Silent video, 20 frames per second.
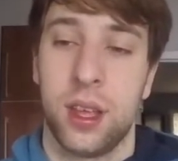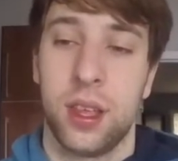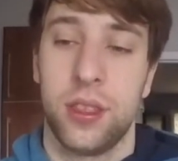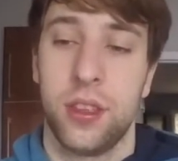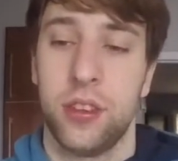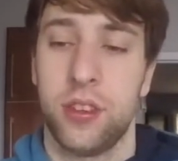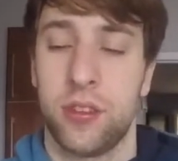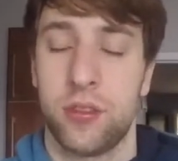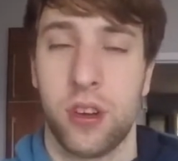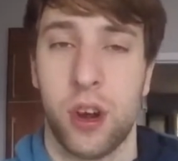
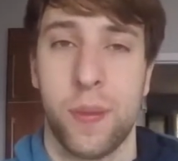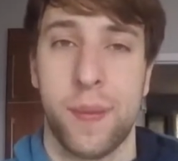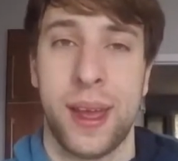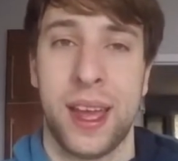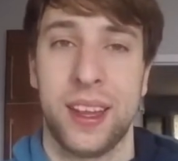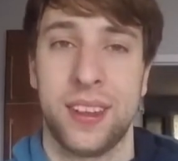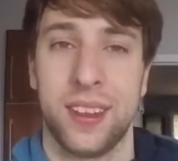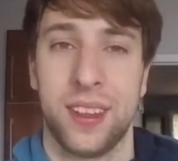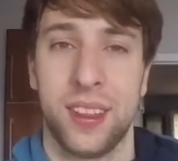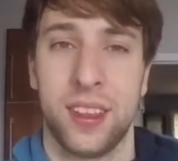there's a
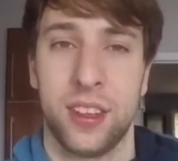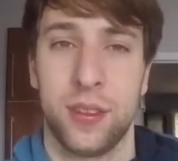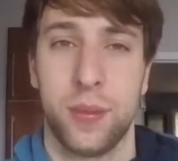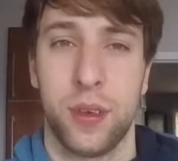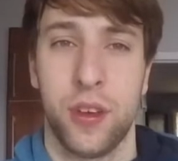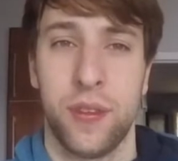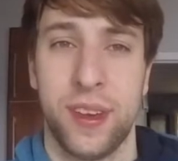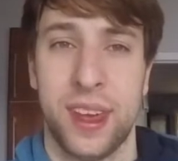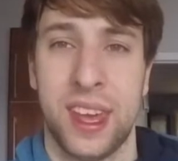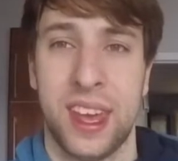romance in this
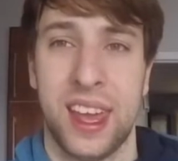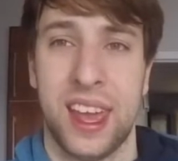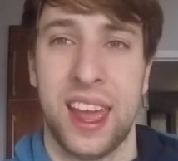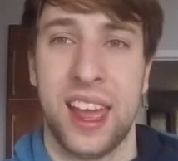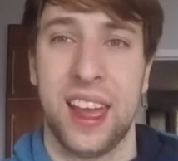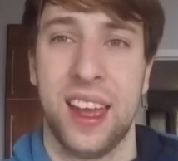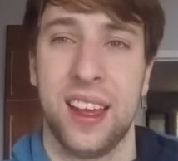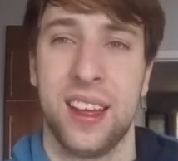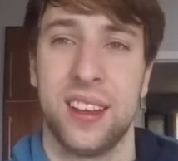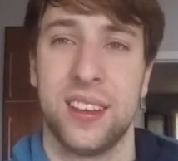movie,
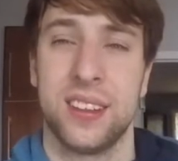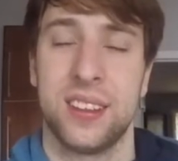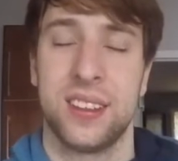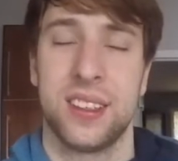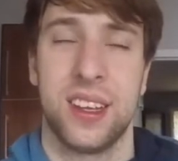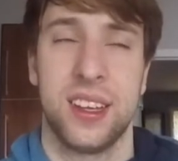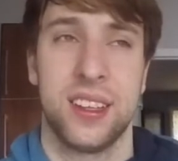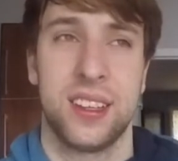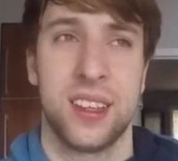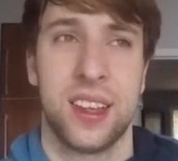
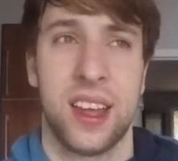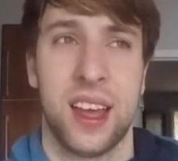and